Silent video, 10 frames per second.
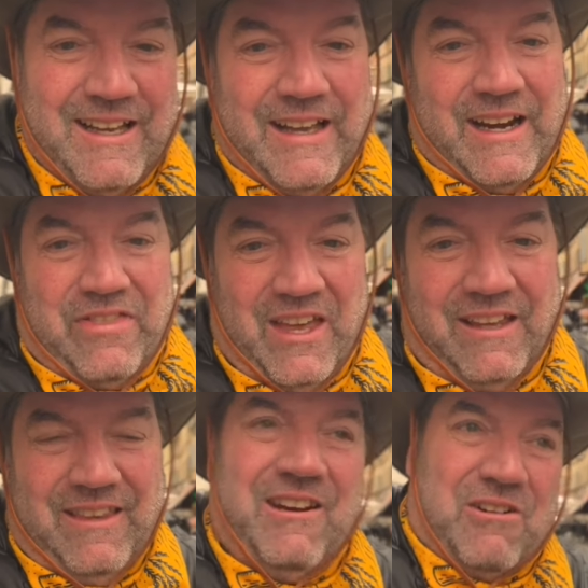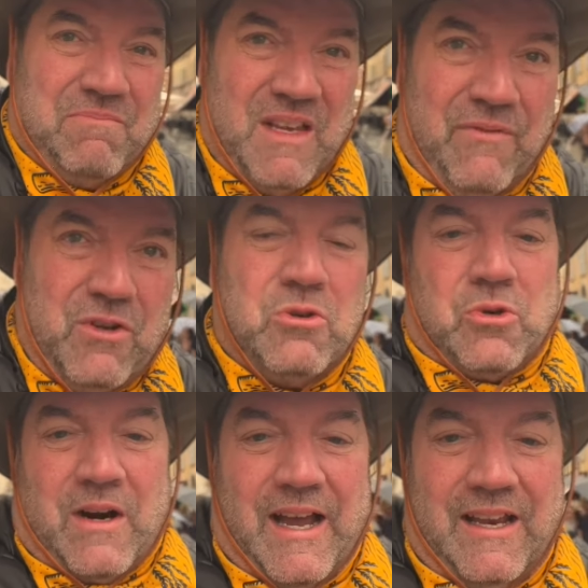And I think, if you
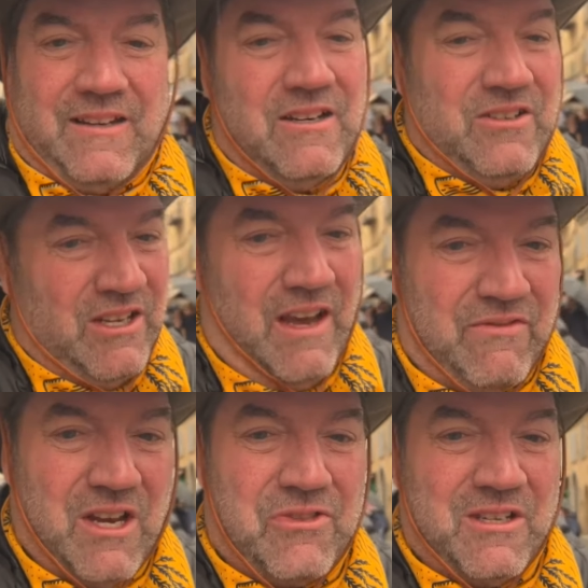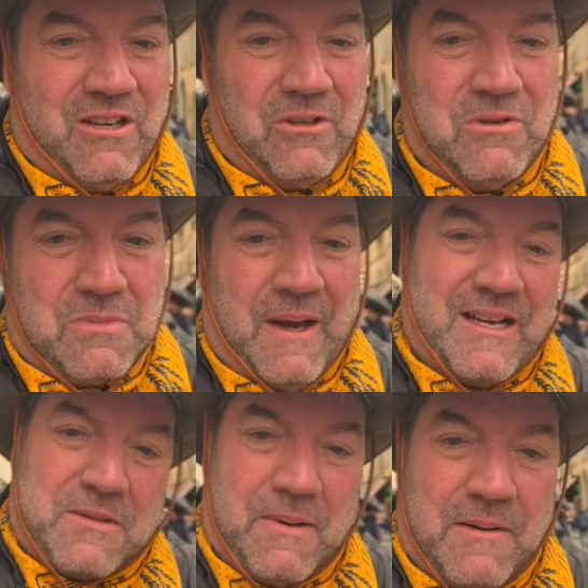try it, you have nothing to lose by
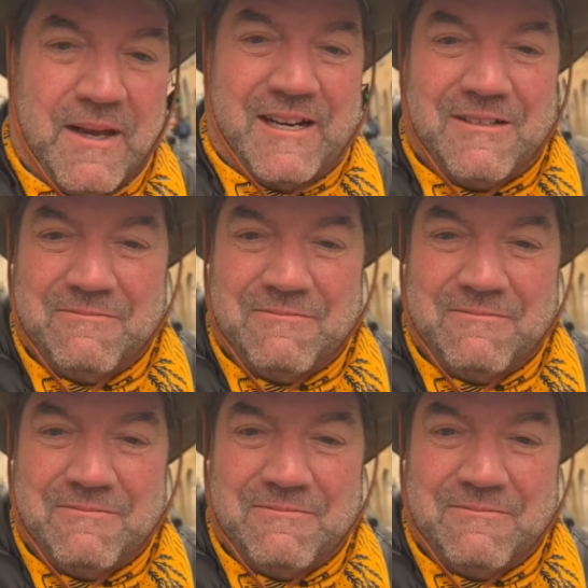experimenting.